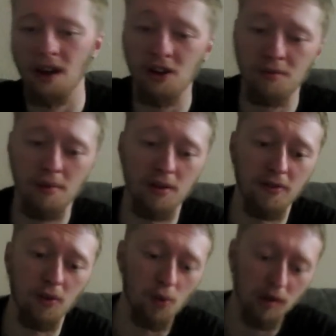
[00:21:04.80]
I don't remember
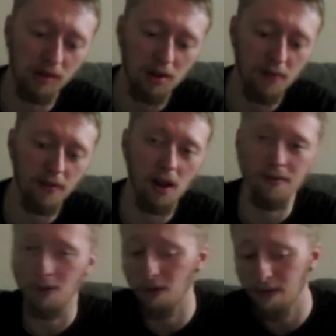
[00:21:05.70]
if it was
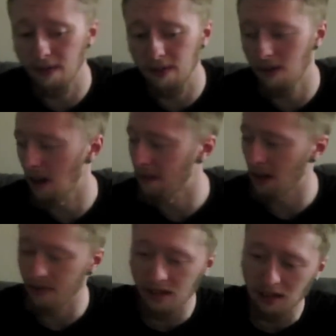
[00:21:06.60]
35 or 55.
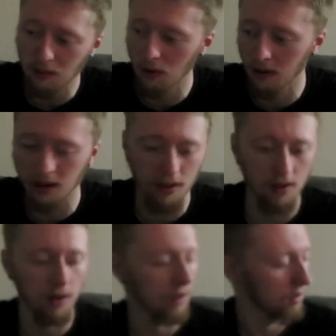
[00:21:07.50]
I think it's one or the
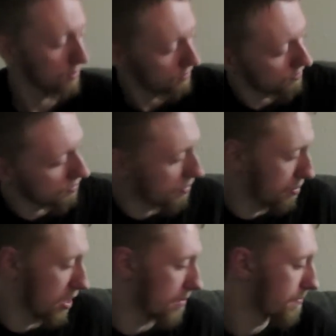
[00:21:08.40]
other.
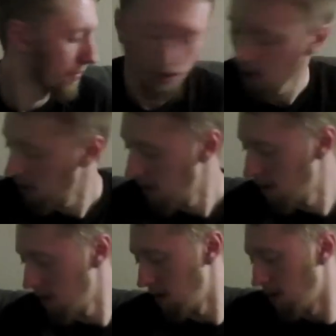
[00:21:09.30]
But,
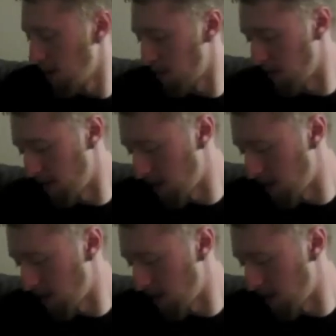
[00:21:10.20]
so